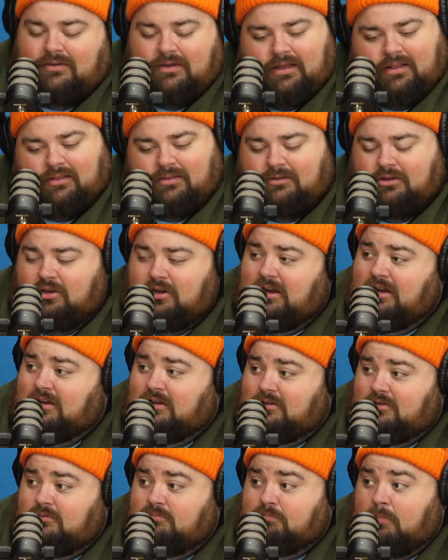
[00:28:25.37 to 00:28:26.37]
you need
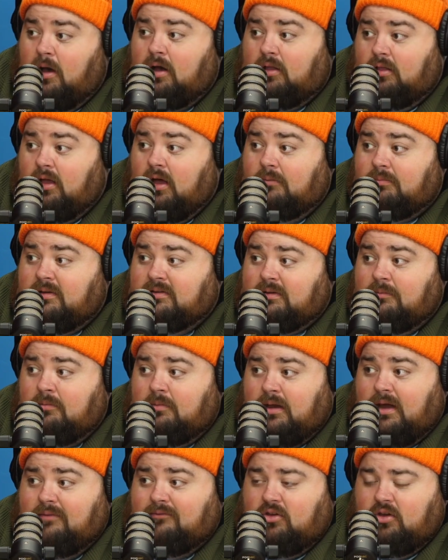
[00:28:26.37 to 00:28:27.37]
to buckle up because I'm
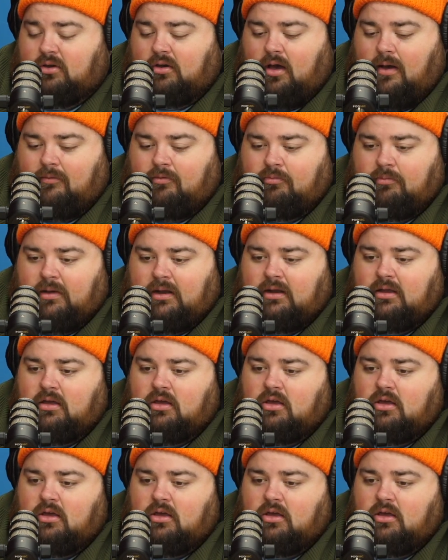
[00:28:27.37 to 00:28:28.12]
going to give you a compliment.